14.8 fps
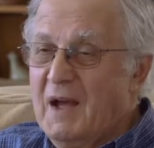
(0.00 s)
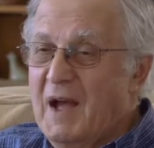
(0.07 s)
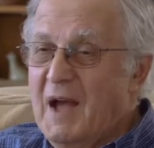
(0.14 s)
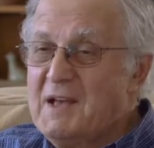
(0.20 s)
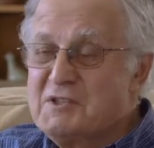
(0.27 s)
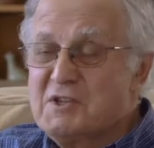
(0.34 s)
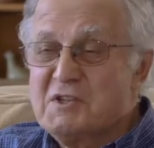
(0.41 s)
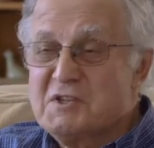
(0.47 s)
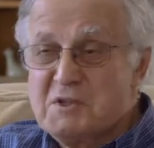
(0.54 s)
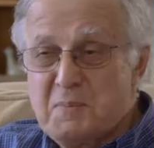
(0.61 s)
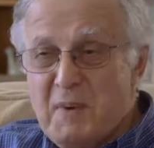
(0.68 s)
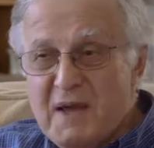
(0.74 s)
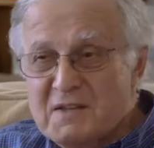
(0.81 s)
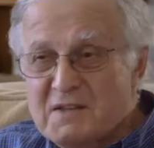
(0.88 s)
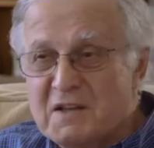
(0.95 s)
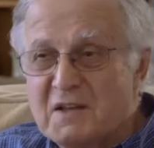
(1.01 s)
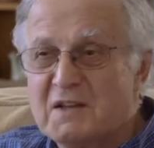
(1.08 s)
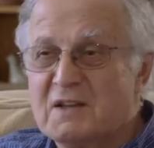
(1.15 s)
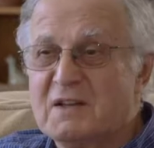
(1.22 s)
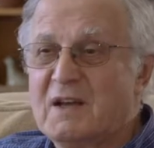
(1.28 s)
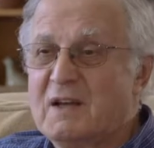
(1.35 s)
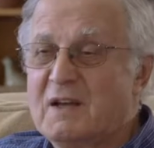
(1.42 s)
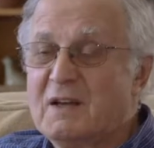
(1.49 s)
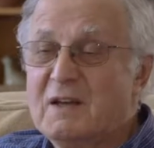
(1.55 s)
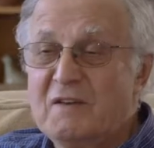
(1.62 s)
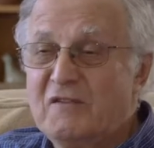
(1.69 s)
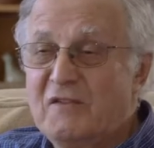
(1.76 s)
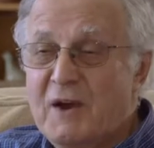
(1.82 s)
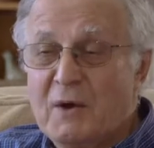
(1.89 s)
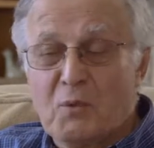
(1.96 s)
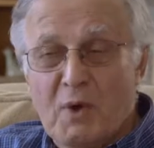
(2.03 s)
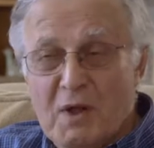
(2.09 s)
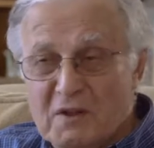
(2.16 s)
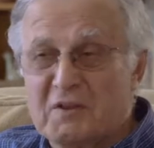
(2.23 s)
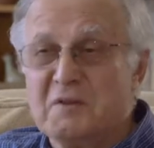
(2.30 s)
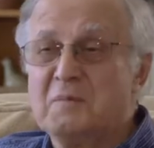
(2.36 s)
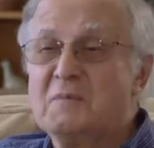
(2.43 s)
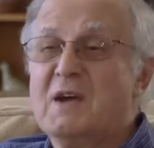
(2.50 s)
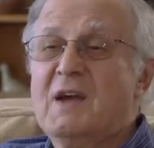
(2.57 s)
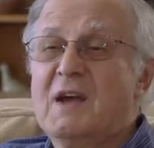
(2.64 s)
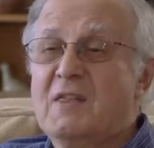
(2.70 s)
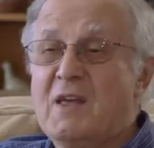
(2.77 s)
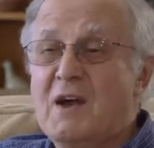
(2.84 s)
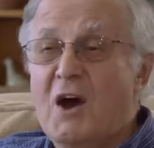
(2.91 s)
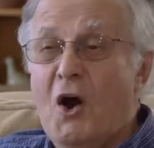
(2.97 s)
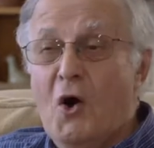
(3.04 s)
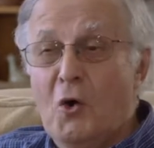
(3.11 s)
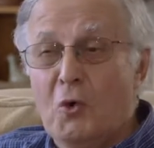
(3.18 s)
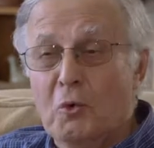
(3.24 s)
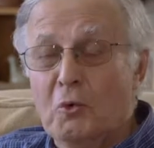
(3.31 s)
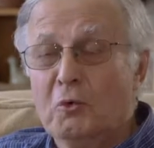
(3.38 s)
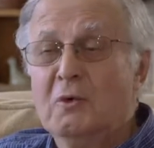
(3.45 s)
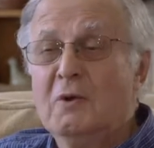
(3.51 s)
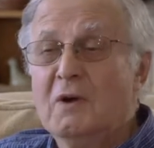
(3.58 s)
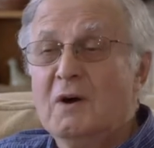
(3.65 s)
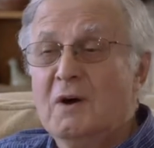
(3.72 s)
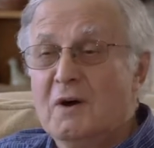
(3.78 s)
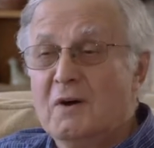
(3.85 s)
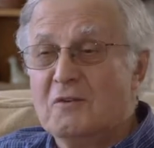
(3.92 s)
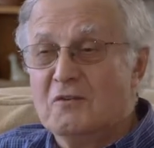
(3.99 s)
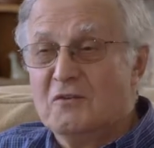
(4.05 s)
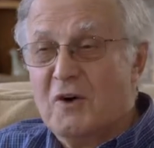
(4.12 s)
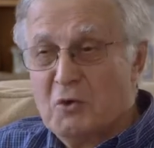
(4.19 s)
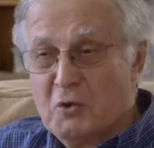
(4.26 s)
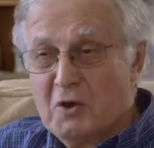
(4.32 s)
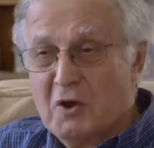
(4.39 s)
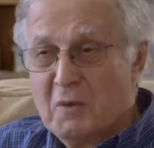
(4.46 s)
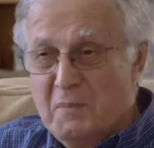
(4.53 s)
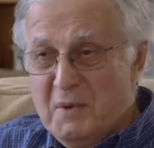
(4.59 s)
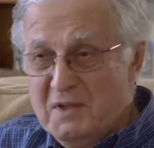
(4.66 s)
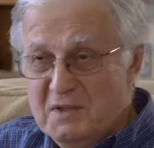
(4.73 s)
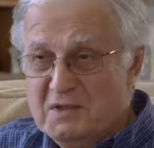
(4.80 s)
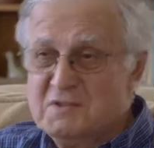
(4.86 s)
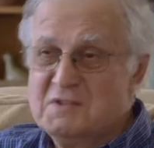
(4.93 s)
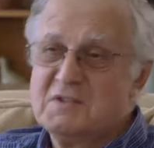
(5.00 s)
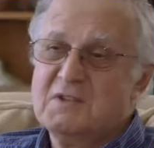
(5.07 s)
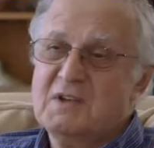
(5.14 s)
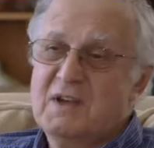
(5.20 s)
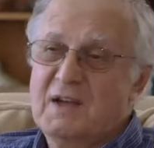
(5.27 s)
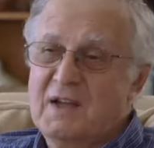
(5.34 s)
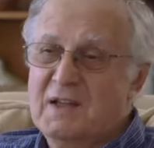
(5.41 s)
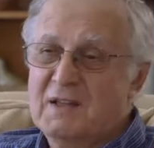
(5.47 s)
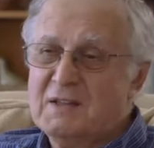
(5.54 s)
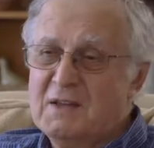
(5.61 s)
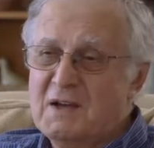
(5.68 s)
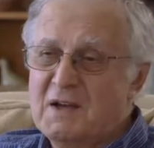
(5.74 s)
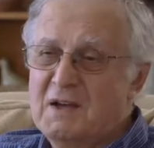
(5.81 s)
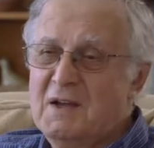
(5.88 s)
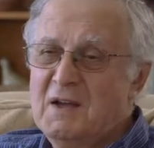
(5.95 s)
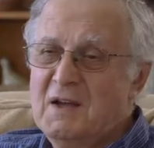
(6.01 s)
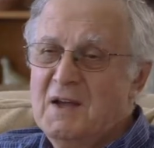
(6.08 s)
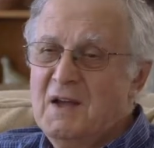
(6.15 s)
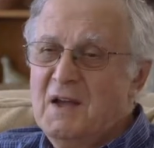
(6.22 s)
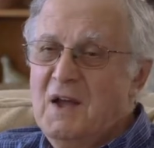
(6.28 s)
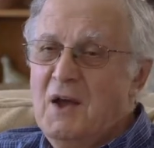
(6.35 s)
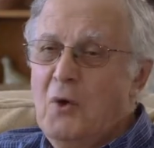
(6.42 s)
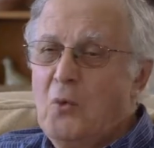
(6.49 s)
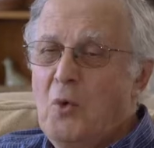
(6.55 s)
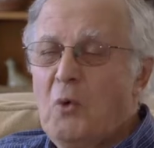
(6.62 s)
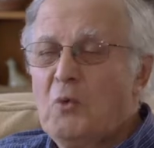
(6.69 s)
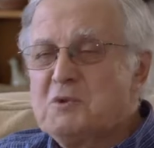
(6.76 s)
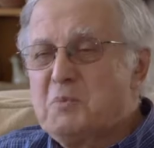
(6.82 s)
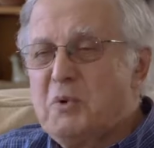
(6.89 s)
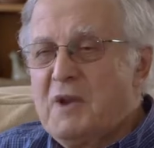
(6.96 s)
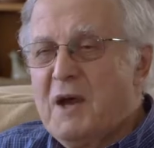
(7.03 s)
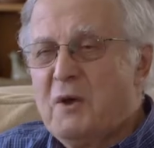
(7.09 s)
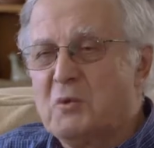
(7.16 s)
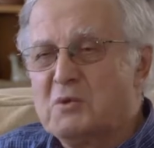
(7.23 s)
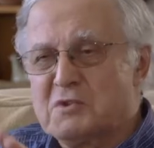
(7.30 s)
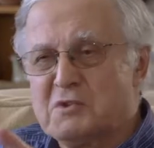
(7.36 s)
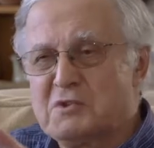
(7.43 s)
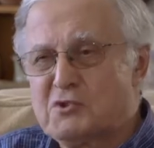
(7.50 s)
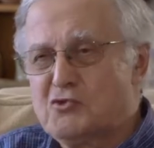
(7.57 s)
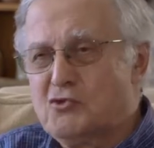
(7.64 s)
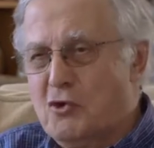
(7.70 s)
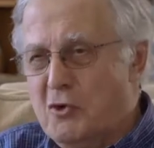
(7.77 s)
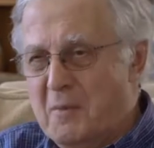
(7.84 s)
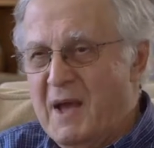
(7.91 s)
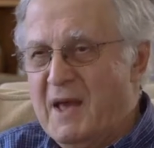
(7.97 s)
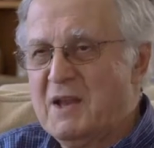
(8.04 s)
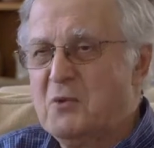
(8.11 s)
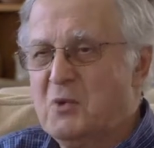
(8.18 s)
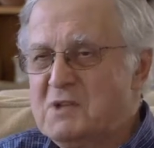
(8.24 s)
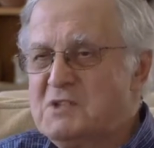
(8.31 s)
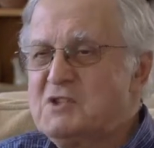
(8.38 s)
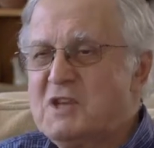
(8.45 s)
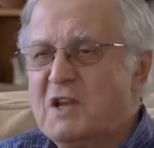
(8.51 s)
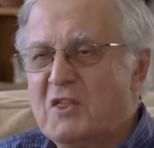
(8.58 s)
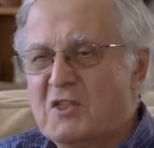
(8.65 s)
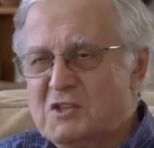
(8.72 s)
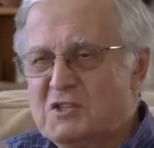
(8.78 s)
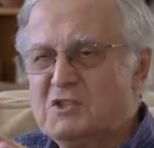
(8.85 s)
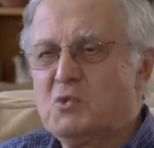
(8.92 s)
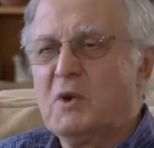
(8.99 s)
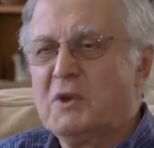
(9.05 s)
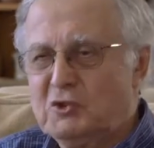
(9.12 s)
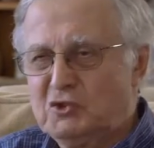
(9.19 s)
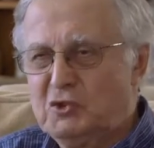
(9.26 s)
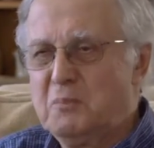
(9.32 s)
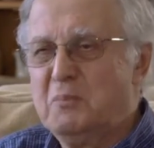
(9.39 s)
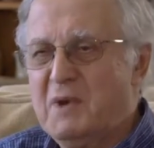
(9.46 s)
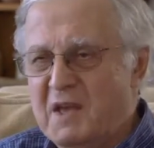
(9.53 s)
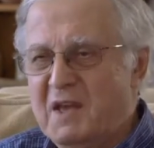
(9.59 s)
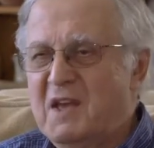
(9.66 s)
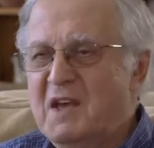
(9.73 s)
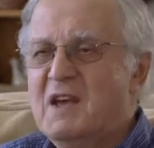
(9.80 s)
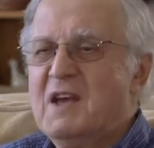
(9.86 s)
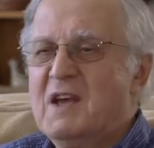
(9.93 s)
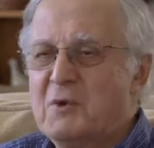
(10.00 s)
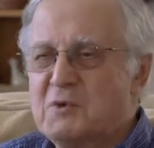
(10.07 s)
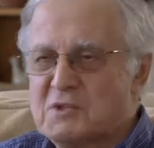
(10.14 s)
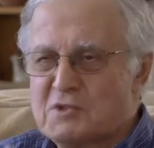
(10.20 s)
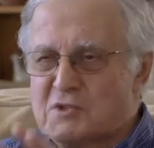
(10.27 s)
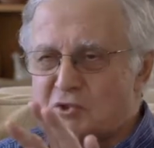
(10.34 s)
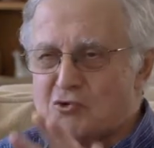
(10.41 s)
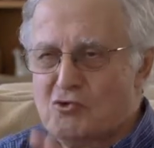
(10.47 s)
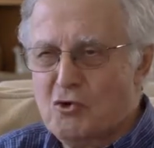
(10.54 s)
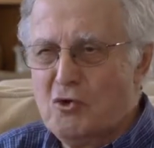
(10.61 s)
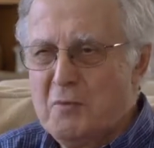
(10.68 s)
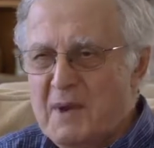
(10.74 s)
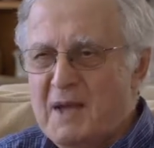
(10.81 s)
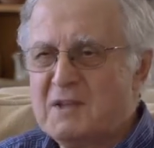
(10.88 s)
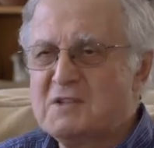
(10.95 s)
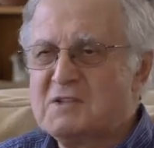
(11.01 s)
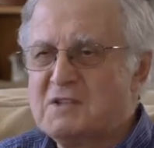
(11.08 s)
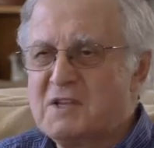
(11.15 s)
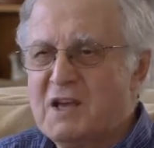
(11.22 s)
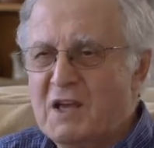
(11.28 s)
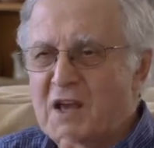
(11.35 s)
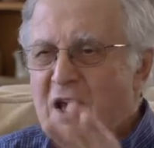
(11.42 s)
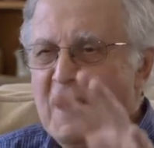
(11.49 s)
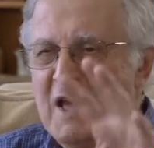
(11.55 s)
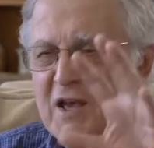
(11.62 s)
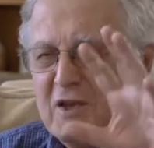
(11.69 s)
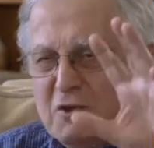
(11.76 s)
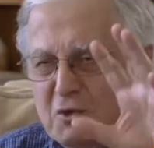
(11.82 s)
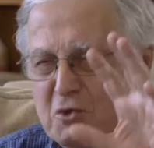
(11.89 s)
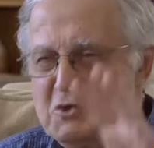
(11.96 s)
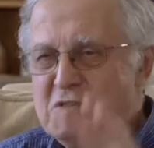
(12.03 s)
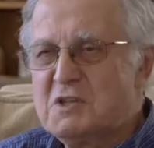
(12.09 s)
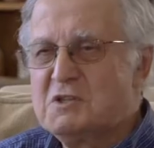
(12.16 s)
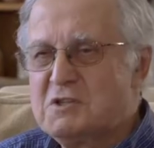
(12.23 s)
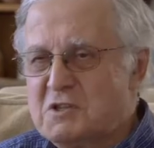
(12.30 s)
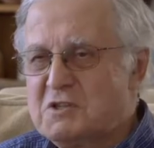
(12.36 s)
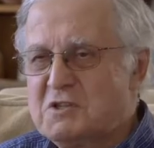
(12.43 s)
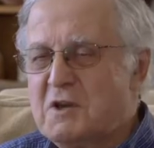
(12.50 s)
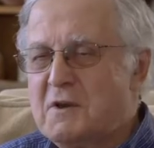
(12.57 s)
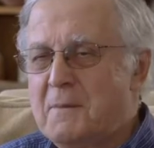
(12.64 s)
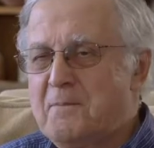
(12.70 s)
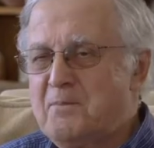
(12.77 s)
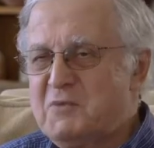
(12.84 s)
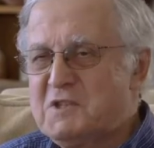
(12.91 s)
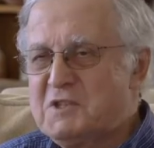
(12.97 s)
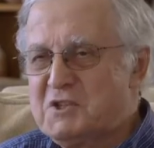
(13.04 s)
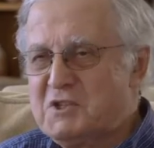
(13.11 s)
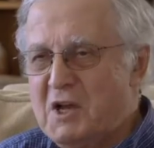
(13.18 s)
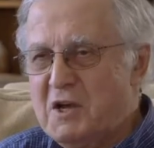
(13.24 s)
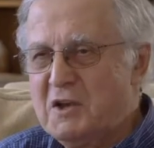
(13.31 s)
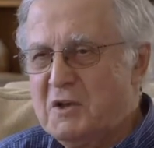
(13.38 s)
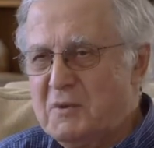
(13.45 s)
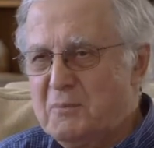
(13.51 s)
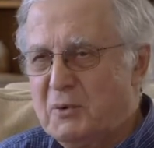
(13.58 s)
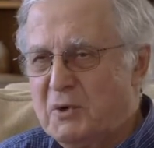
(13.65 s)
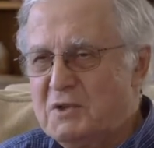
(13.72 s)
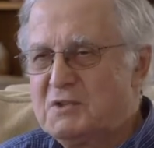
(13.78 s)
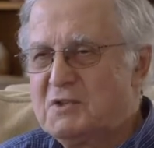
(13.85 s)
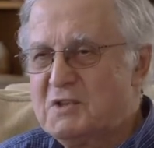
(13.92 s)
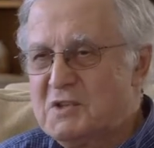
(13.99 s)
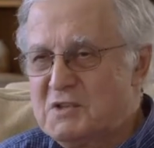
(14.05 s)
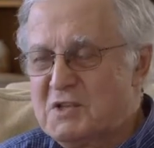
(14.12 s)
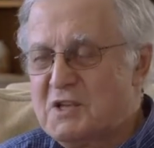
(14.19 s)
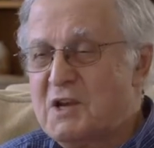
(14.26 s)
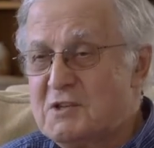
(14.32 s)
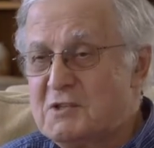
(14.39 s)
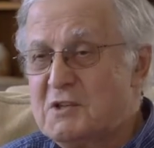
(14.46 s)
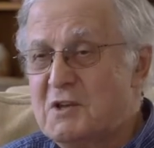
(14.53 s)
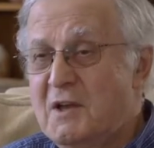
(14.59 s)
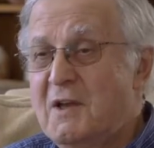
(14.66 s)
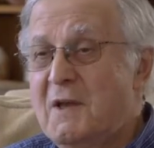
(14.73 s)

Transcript: as expected, and in fact welcomed, had their own vocal opinions. And uh, what was put out was a straw man. It wasn't saying this is what it should be. It was a straw man to say, use this as a starting point to discuss